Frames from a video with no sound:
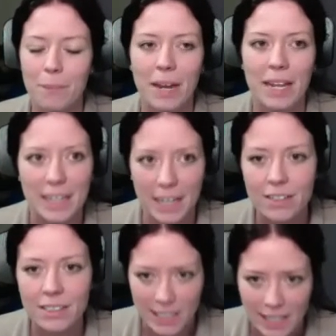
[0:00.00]
I
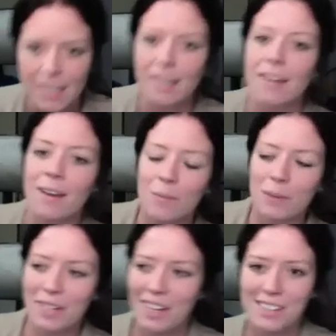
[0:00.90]
guarantee,
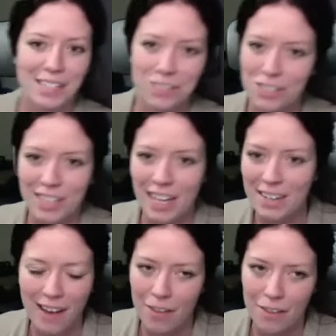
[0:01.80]
because that's just kind of
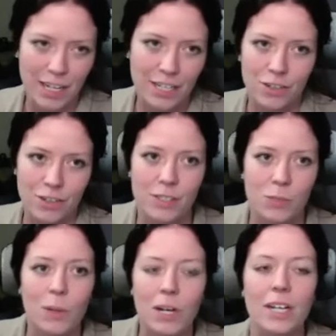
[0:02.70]
how the nature of this
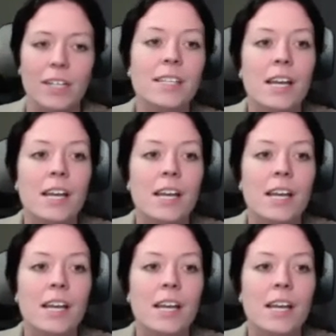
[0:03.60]
works,